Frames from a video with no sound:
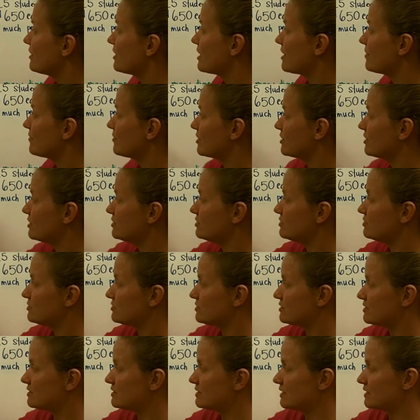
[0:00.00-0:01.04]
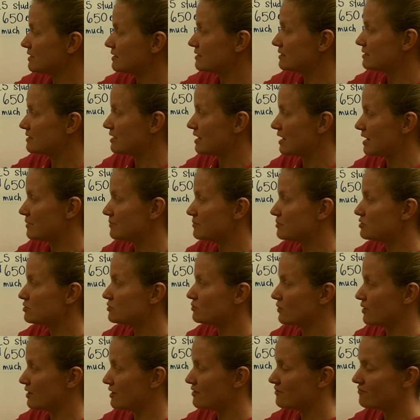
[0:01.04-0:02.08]
Then I'm going to do 6 times
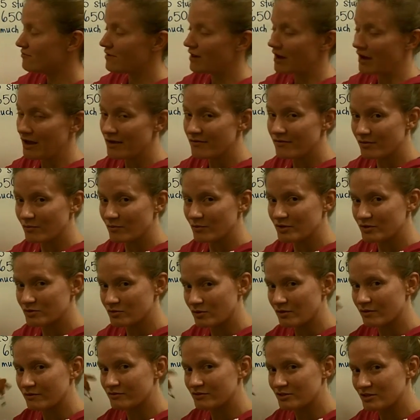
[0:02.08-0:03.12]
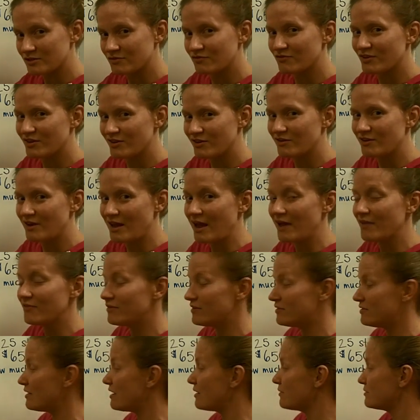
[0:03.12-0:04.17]
25, and we sort of just figured
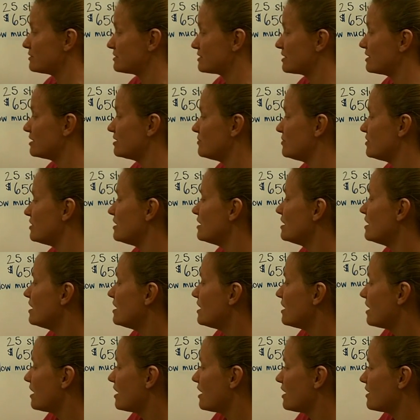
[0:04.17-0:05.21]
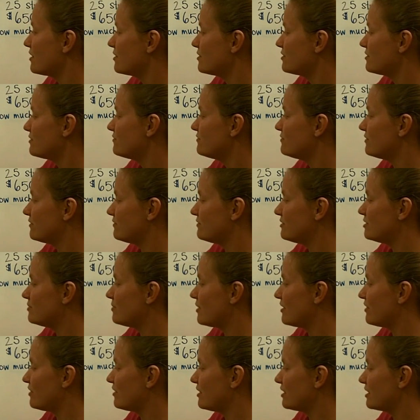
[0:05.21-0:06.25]
out that that was going to be 150
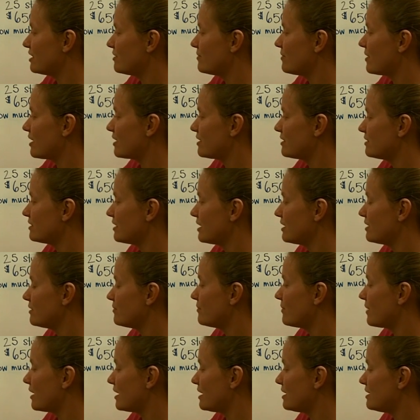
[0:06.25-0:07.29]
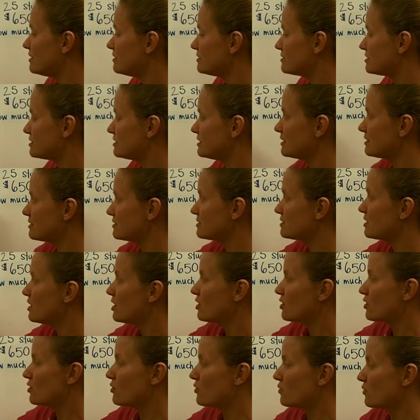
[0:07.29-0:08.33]
by thinking about it like money. 6
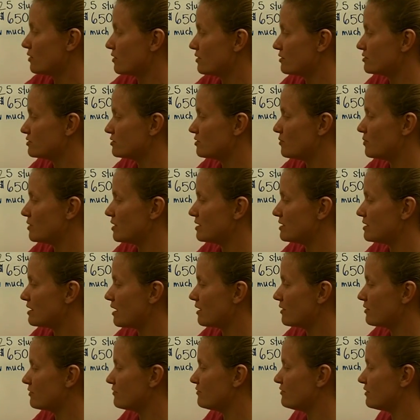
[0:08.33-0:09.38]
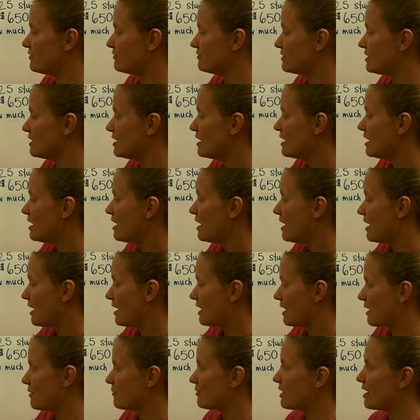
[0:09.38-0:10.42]
quarters would be $1.50,
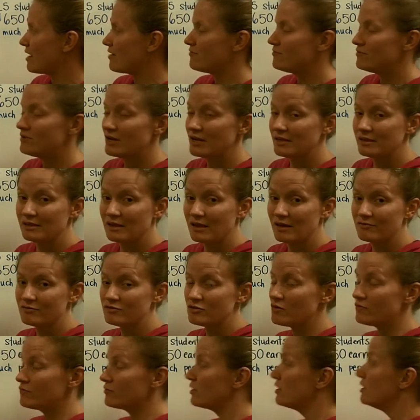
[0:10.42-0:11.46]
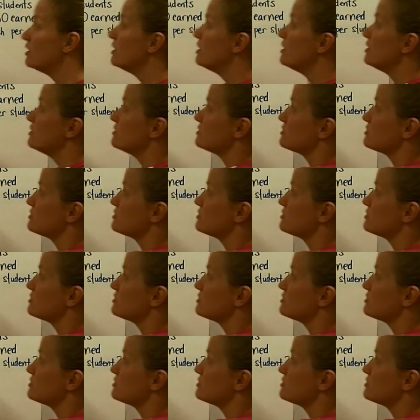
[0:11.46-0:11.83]
and I would have none left over.